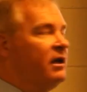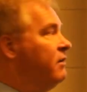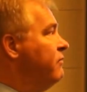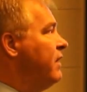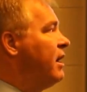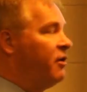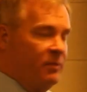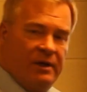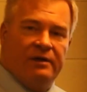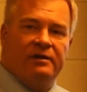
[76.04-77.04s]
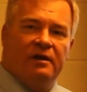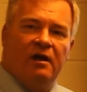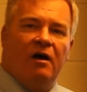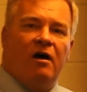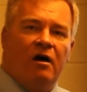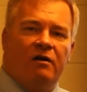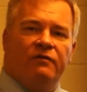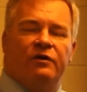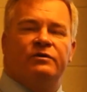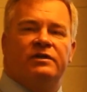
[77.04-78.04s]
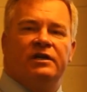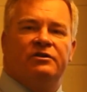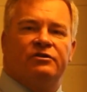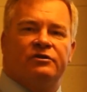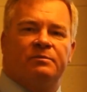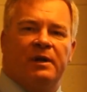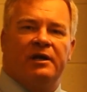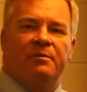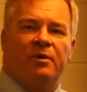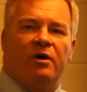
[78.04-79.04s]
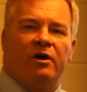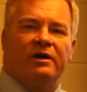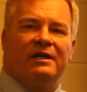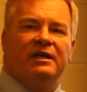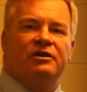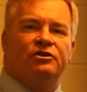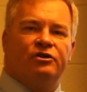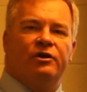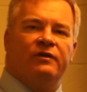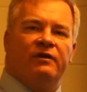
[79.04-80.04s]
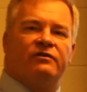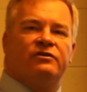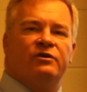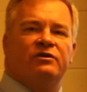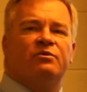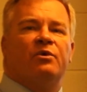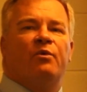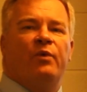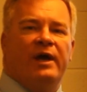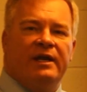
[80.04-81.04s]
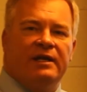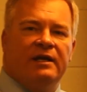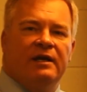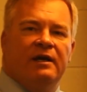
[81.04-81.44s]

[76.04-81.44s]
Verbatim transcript: environment, all of those teachers played a part in ensuring that the students were ready